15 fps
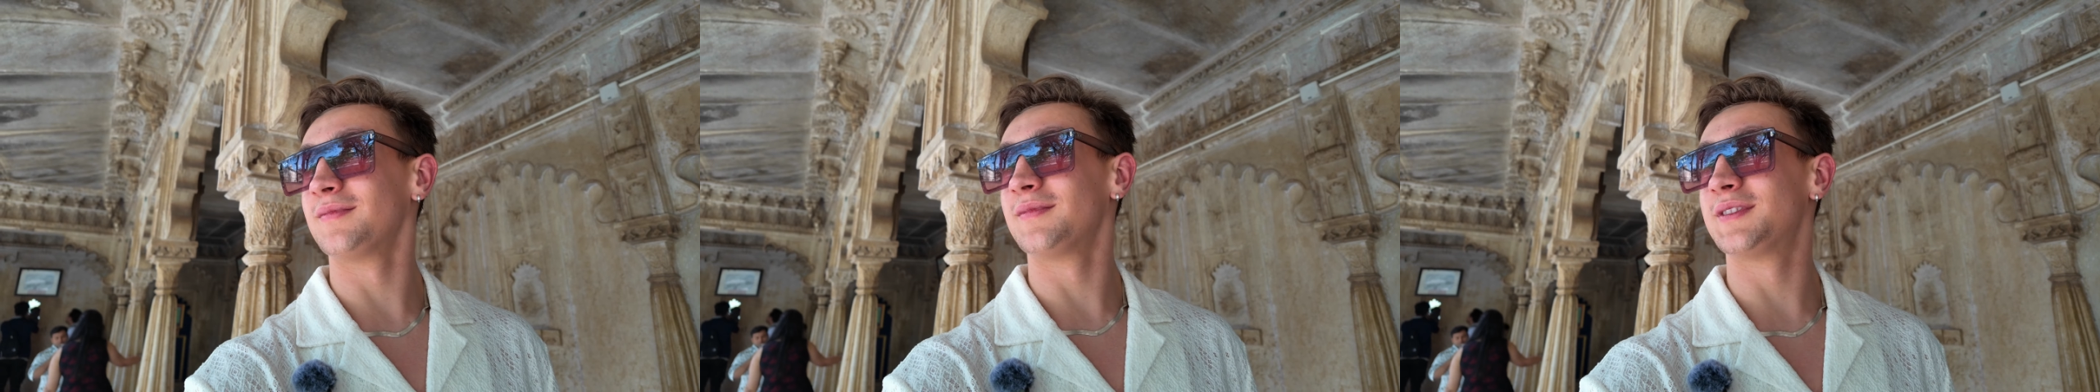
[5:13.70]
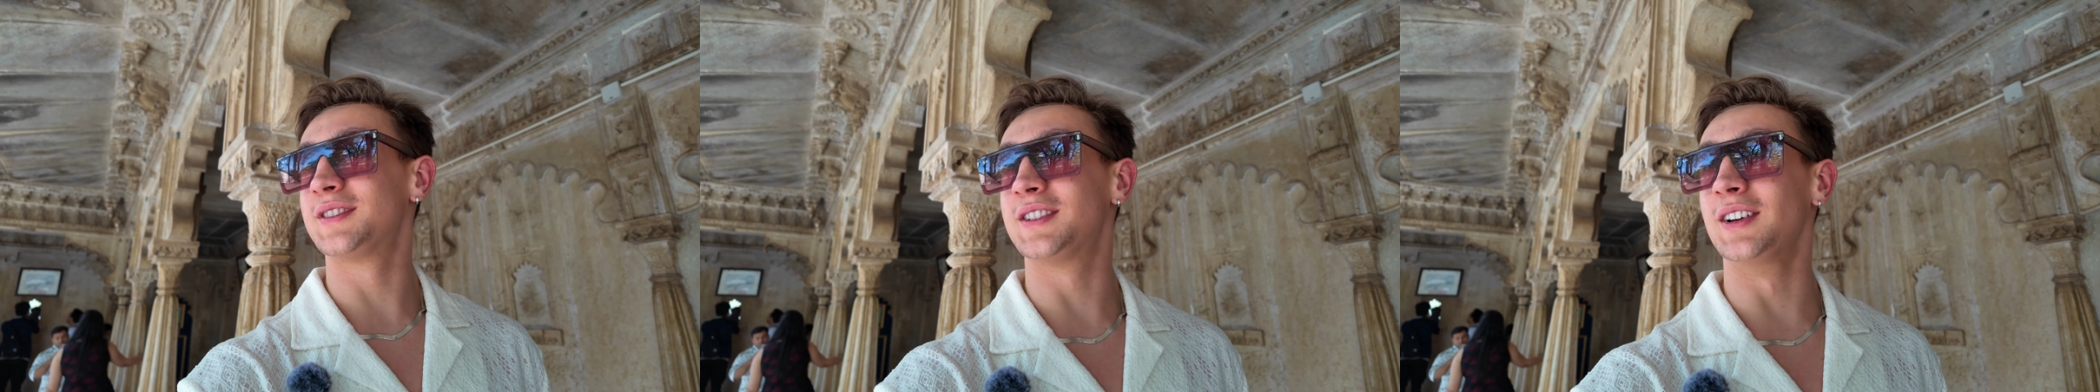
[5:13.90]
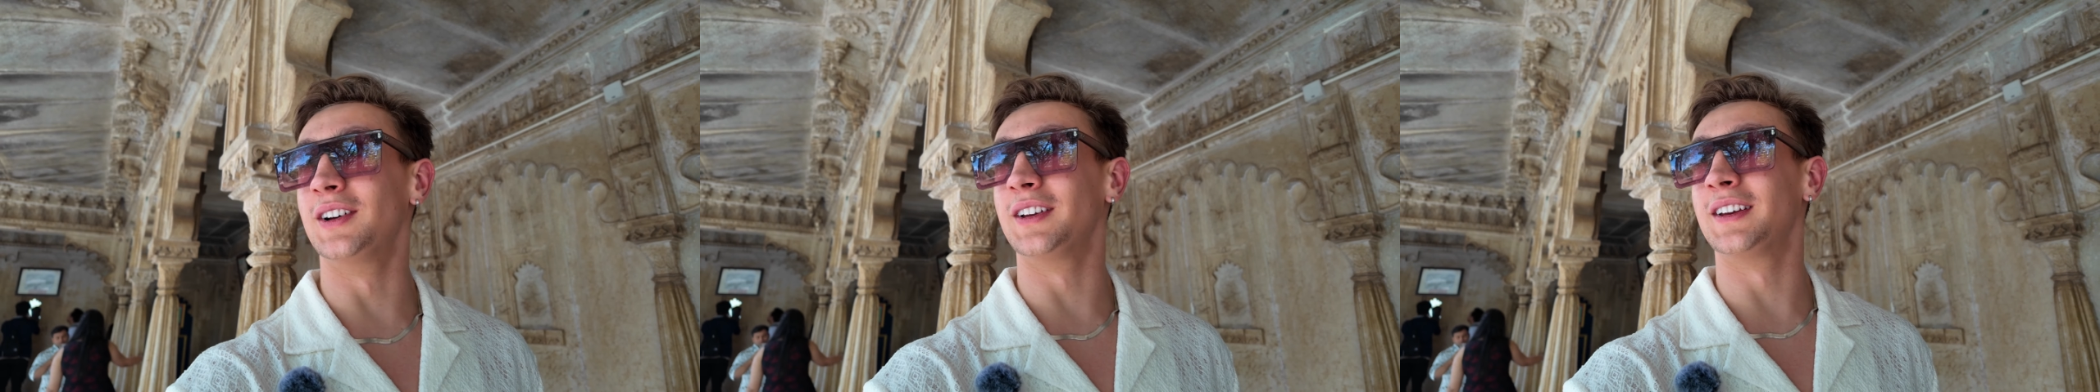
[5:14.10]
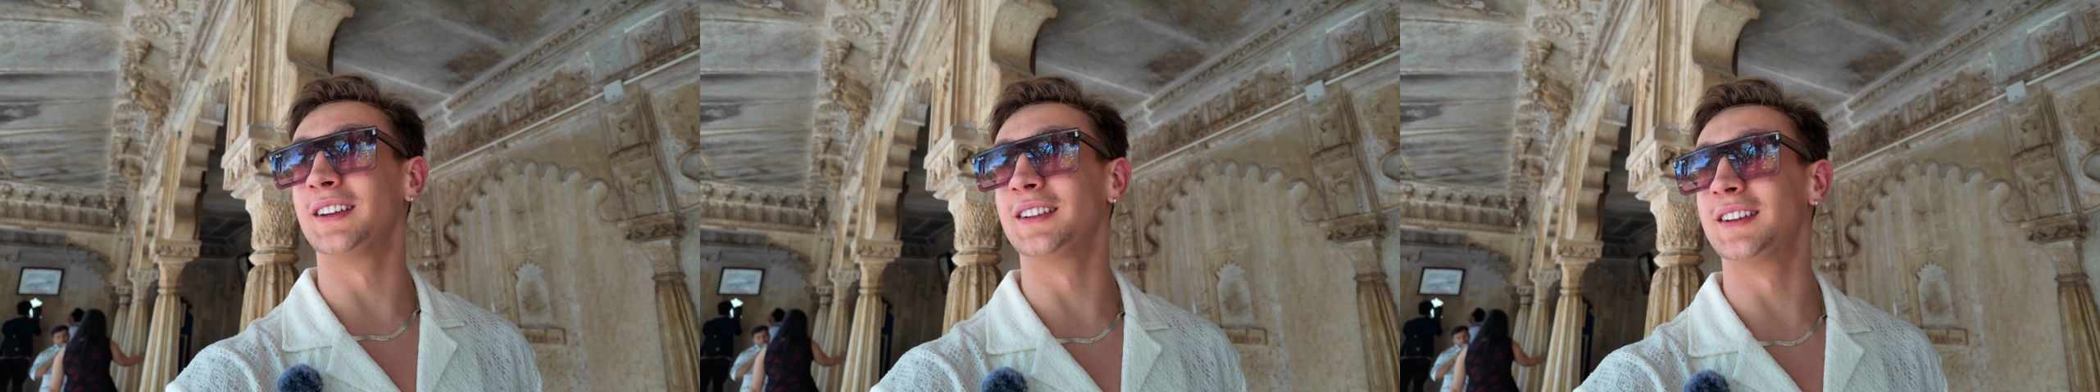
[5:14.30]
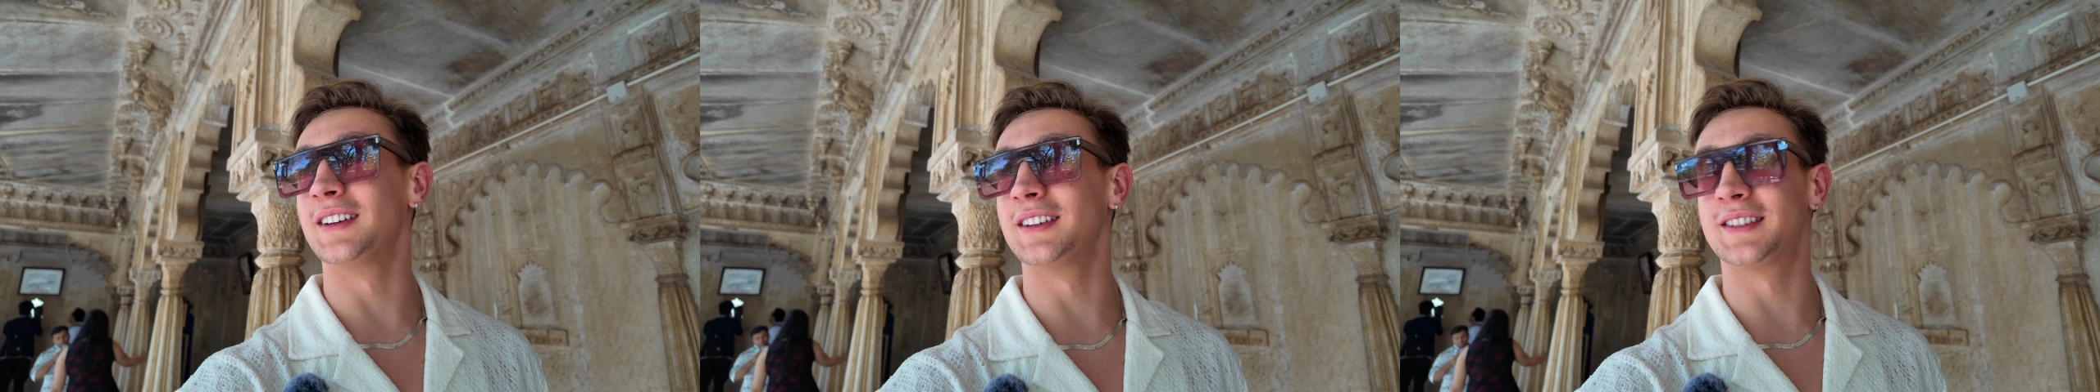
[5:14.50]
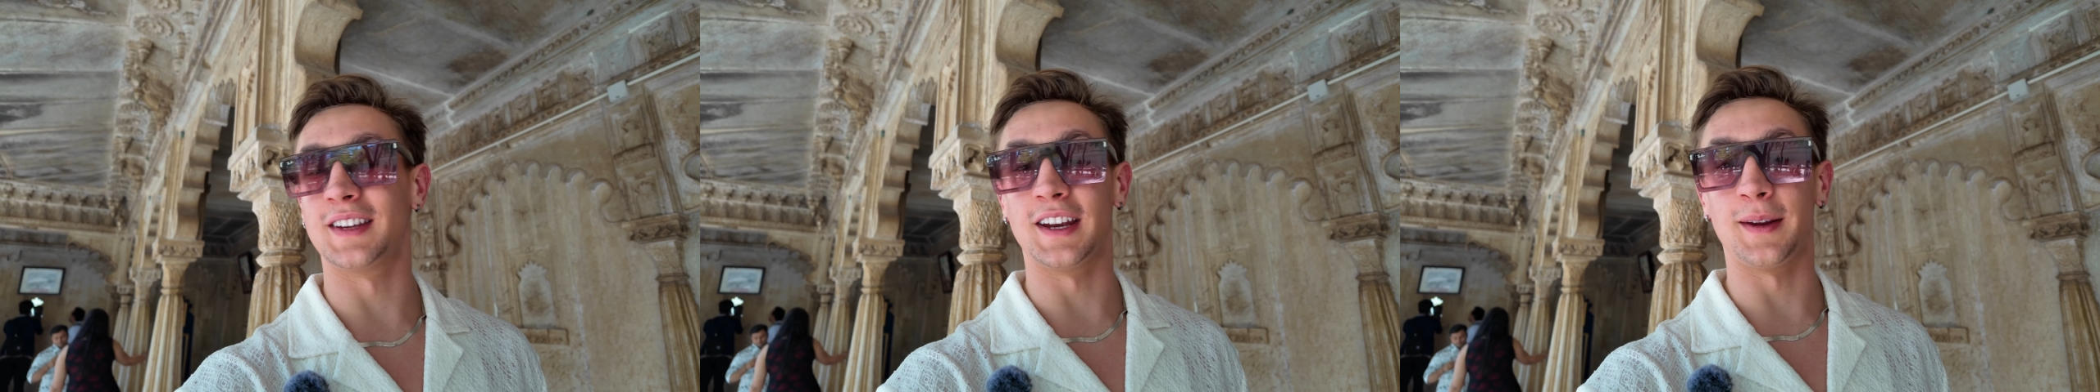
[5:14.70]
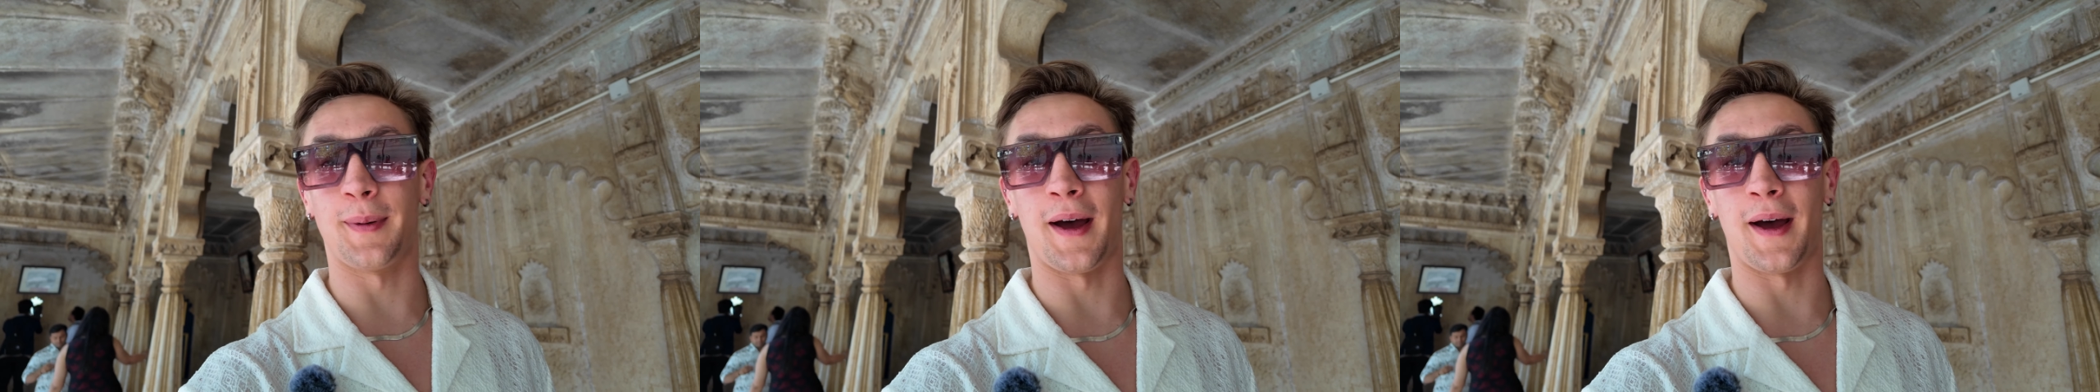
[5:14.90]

still in the city